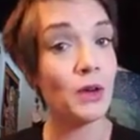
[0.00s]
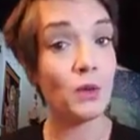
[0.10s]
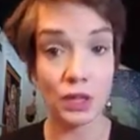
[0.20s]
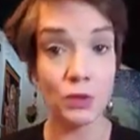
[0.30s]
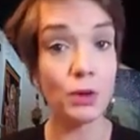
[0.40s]

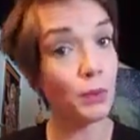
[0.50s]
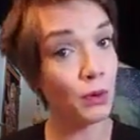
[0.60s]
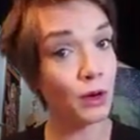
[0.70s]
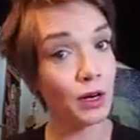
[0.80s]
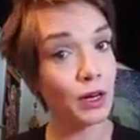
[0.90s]
When you were
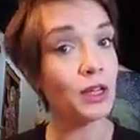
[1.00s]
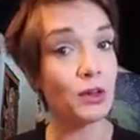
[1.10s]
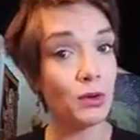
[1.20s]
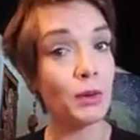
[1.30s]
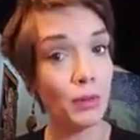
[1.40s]
born,
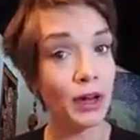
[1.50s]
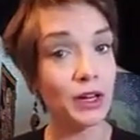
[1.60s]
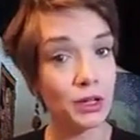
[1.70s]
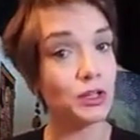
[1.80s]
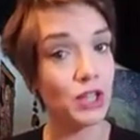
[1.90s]
you were a
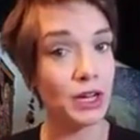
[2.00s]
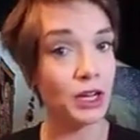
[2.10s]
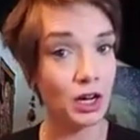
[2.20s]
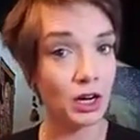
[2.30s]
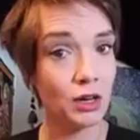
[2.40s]
brand new shiny
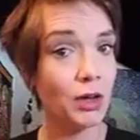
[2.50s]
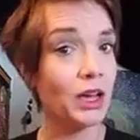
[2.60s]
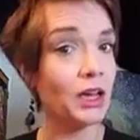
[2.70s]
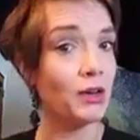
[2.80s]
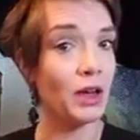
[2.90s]
car,
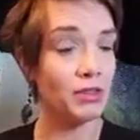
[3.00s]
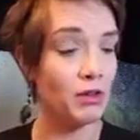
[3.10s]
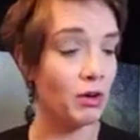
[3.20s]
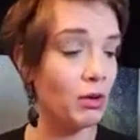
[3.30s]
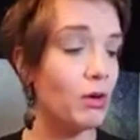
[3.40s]
okay? You had the
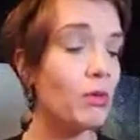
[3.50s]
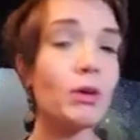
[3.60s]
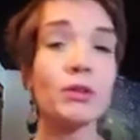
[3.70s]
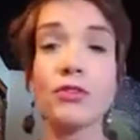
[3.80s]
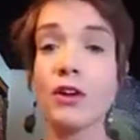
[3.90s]
whole
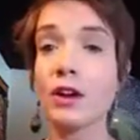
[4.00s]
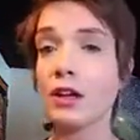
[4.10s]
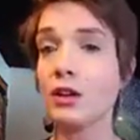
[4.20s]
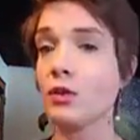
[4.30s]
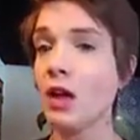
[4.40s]
world in front of
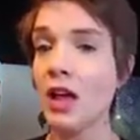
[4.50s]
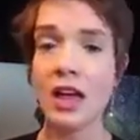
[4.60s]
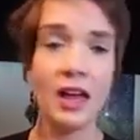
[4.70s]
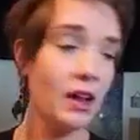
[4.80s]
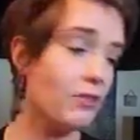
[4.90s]
you
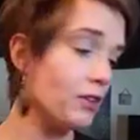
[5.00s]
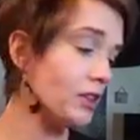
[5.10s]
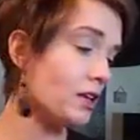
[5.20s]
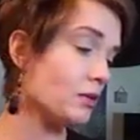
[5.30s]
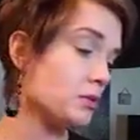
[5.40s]
and
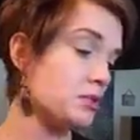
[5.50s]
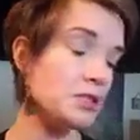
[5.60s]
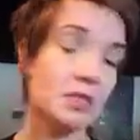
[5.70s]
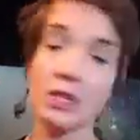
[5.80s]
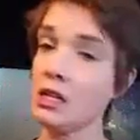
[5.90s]
everything
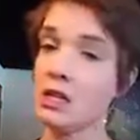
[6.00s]
was